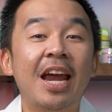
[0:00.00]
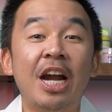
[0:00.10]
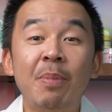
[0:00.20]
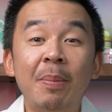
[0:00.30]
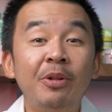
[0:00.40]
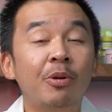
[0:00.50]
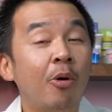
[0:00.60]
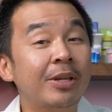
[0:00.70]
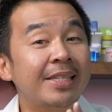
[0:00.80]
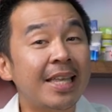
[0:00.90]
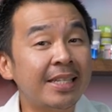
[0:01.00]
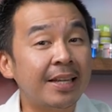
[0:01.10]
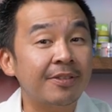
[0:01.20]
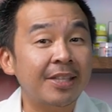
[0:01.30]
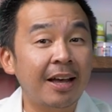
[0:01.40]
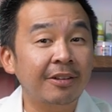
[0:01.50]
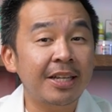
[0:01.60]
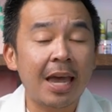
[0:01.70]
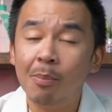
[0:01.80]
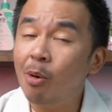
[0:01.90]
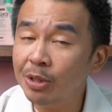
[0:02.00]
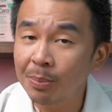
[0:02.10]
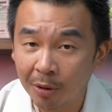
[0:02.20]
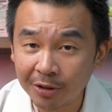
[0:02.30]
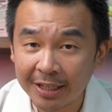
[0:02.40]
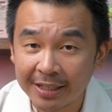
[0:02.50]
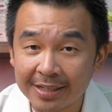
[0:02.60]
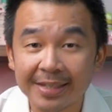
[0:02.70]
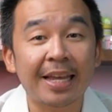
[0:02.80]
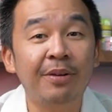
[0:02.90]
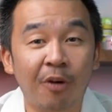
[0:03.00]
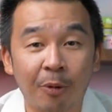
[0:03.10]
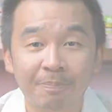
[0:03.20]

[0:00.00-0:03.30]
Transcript: And remember to always stay safe, stay healthy, and most importantly, stay informed.